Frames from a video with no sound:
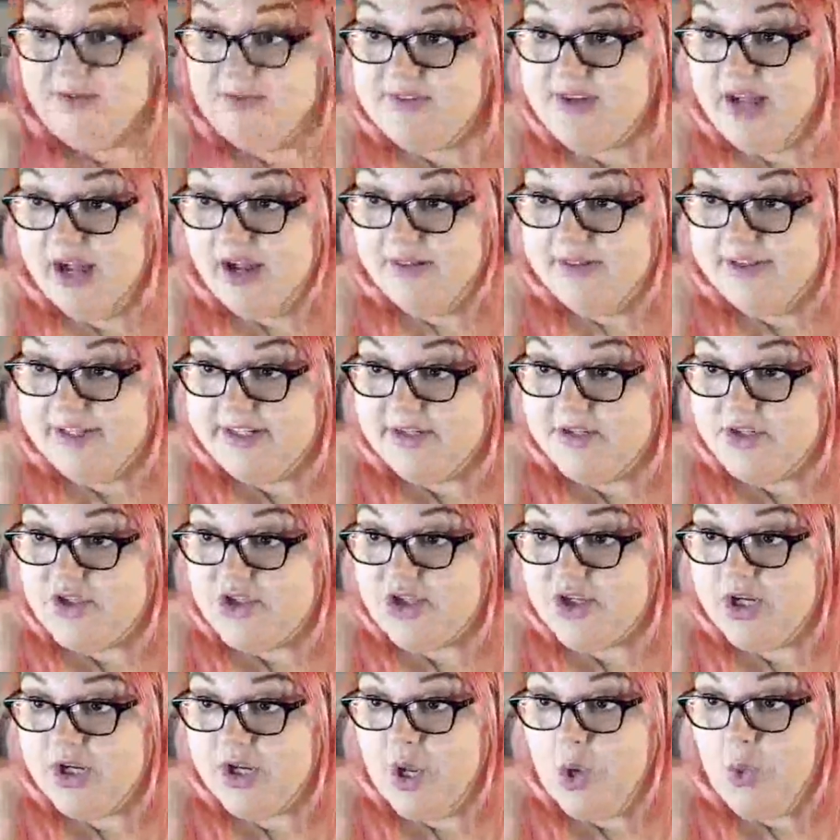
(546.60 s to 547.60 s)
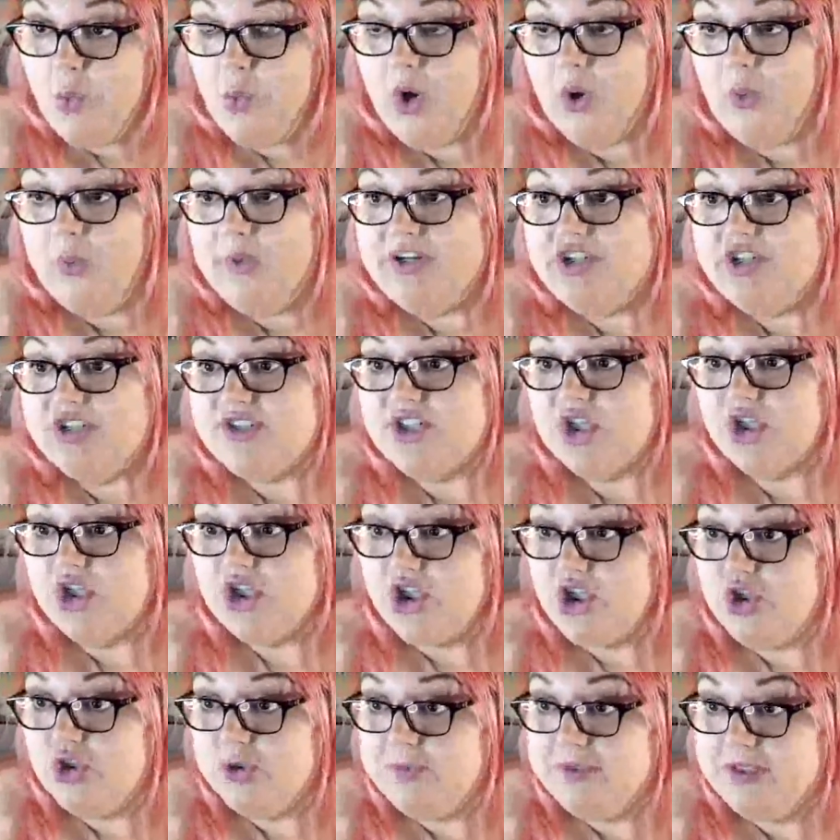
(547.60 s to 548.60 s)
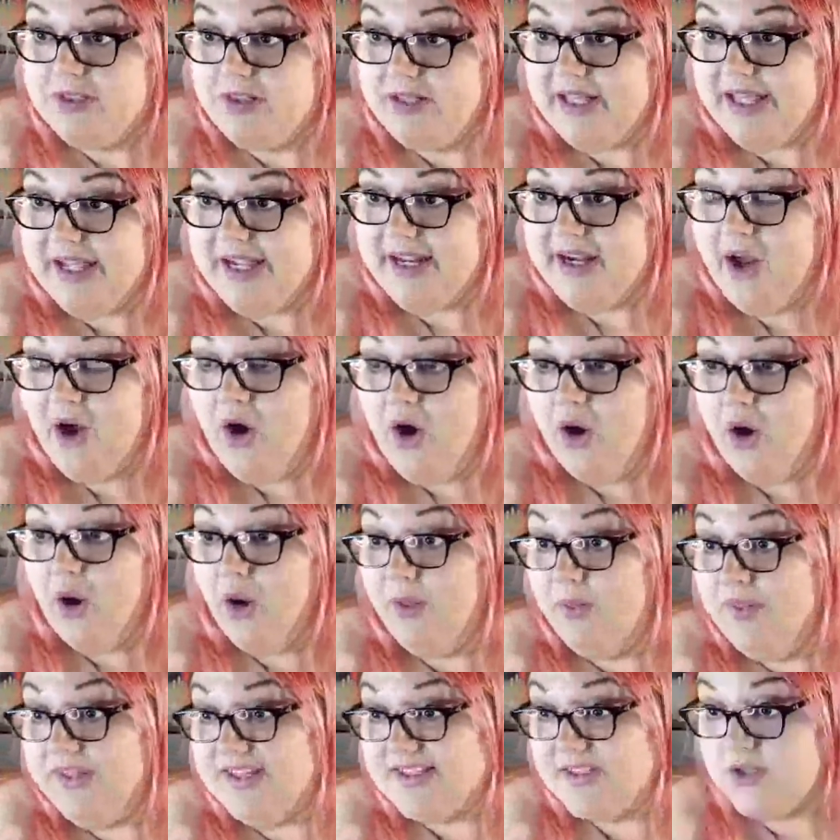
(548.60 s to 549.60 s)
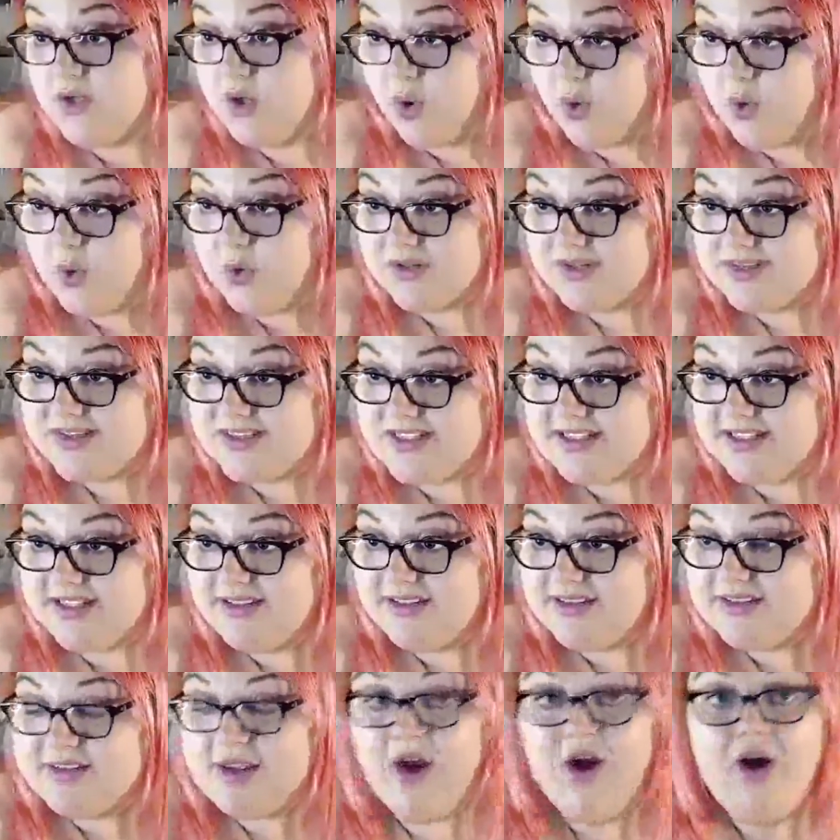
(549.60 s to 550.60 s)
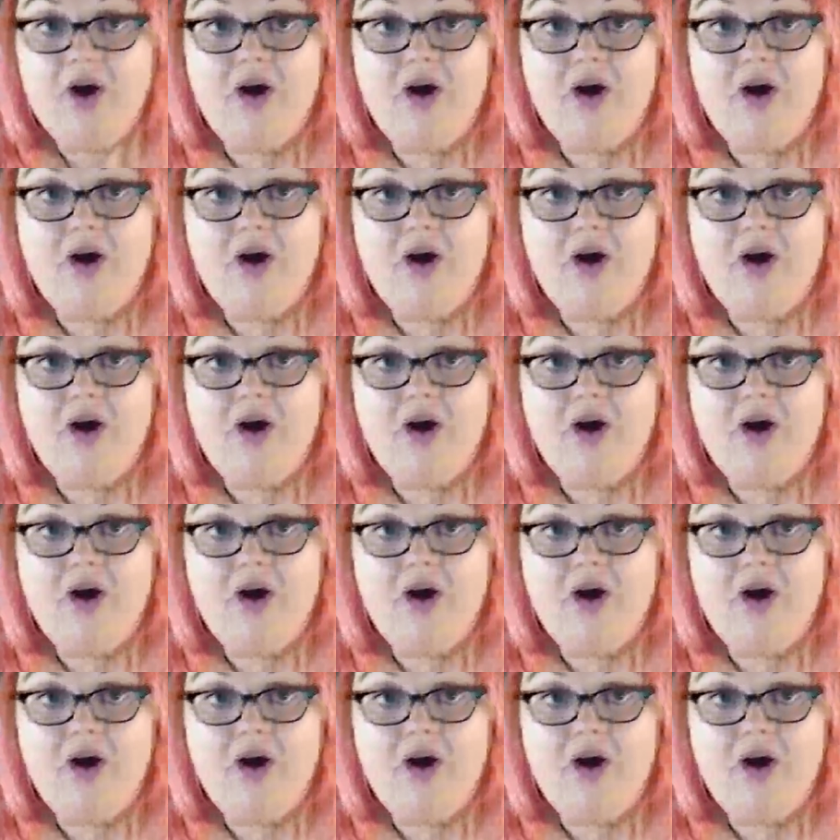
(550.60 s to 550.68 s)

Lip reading: knowledge, where we just accumulate all these courses,